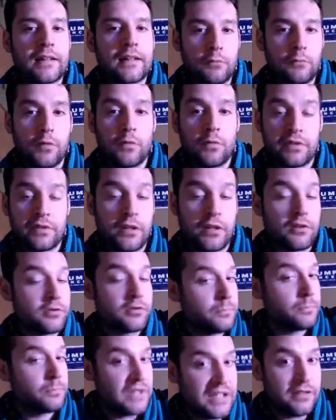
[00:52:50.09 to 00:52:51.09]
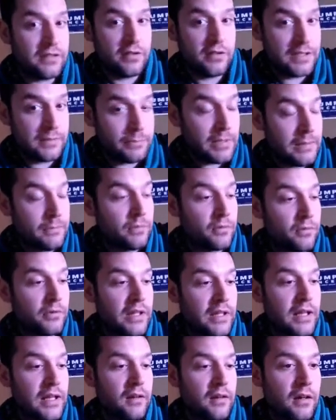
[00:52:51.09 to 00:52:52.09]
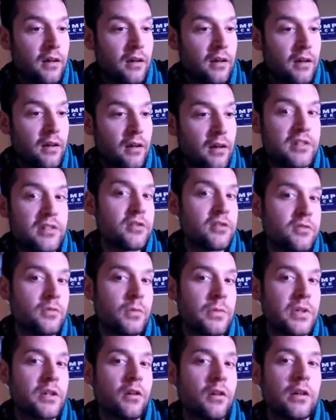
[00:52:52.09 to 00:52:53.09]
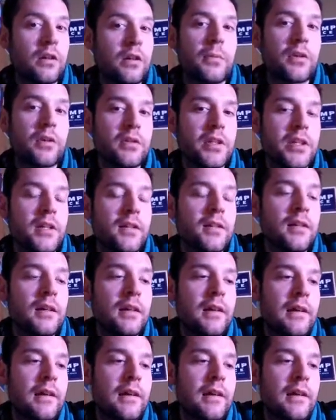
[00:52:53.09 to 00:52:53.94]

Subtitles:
and these people that are the messengers will be called up earlier,